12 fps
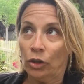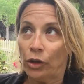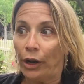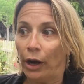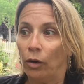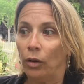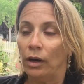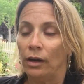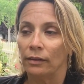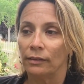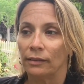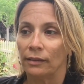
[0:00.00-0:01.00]
you know,
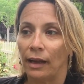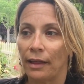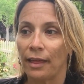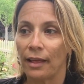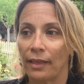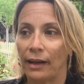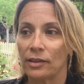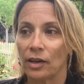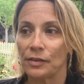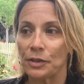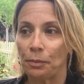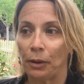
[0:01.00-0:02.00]
I think that's
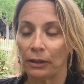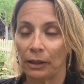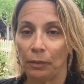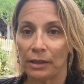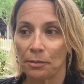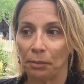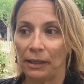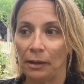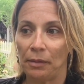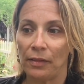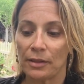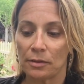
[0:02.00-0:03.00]
also partly what
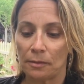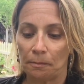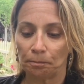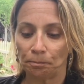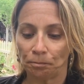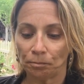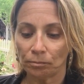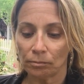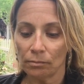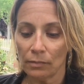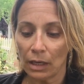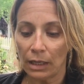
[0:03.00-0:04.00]
depleted me
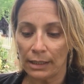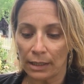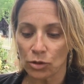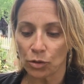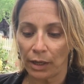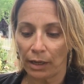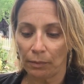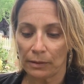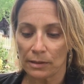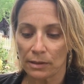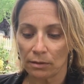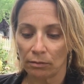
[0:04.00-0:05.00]
yesterday
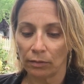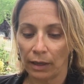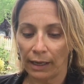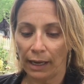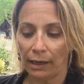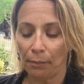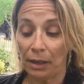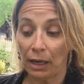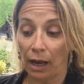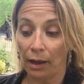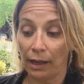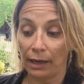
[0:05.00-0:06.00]
was, again, I mean,
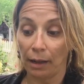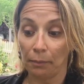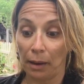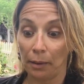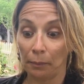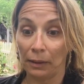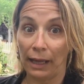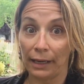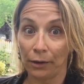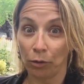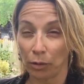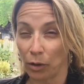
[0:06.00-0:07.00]
I'm glad. I
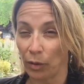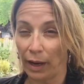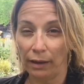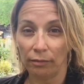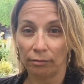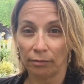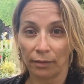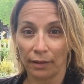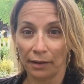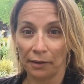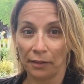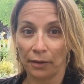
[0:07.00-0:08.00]
don't regret
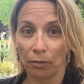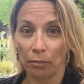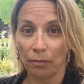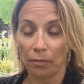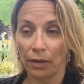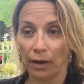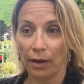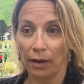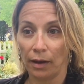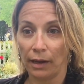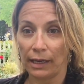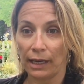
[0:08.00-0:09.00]

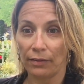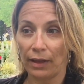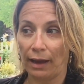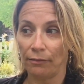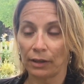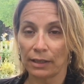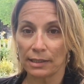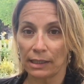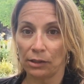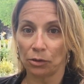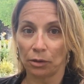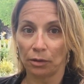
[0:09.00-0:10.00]
any of the
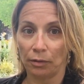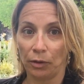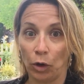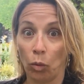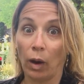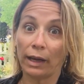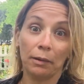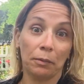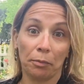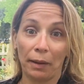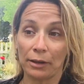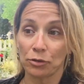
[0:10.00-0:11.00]
advocacy or walking
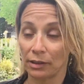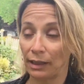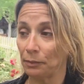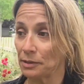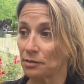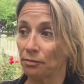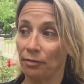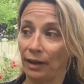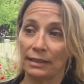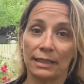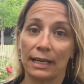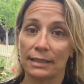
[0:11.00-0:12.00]
with Patrick. That was
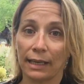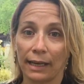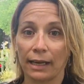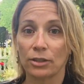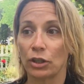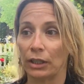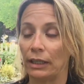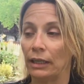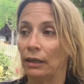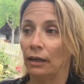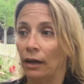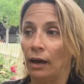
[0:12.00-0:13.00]
fantastic, actually,
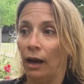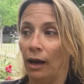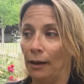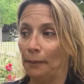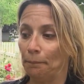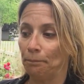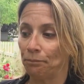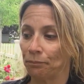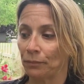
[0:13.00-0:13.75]
and